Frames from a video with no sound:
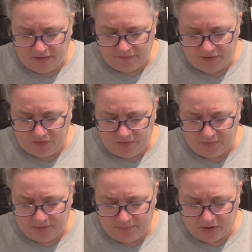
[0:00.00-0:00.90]
if I
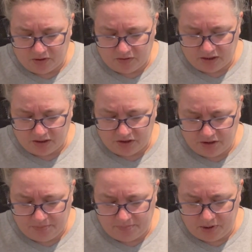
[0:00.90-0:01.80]
remember correctly,
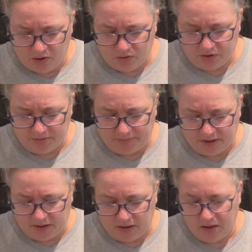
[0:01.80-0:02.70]
she poked me.